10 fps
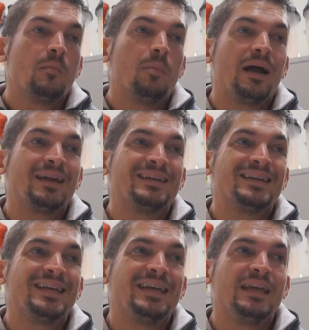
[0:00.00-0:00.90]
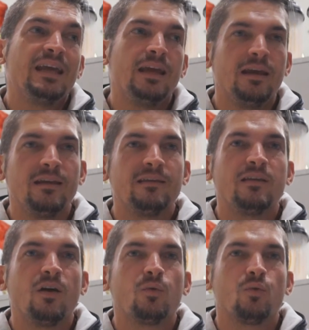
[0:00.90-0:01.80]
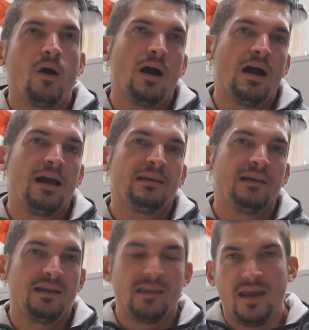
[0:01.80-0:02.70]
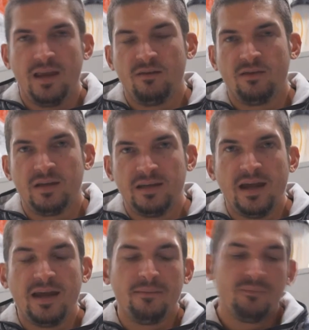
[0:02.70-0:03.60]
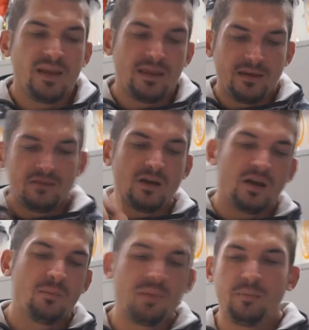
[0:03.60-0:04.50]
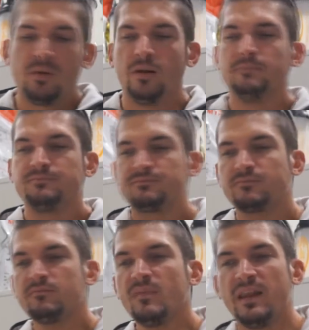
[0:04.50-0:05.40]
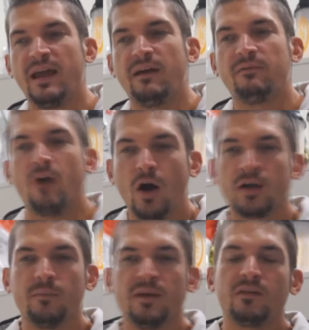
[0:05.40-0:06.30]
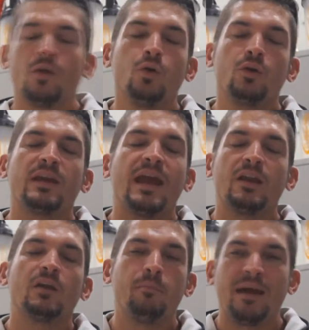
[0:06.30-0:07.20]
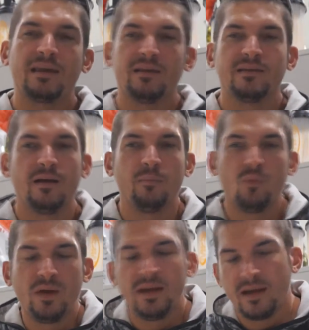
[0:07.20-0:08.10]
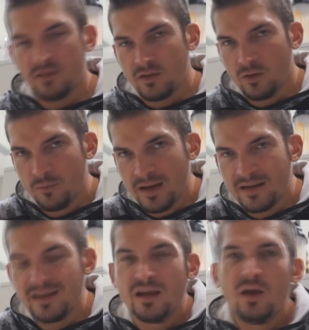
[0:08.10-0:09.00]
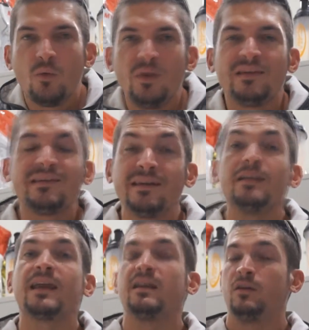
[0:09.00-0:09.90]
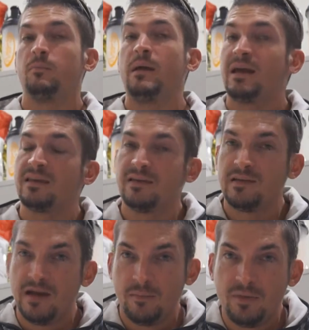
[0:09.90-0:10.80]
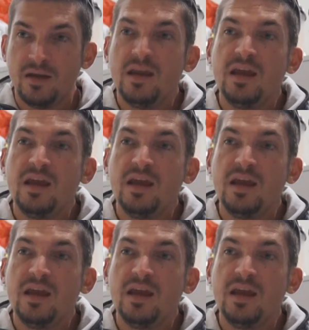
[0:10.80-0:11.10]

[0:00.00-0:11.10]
but he is right at the end of the day. Now there's a lot of people that have arguments who cannot back this up. We as the humanity, we still cannot back this up.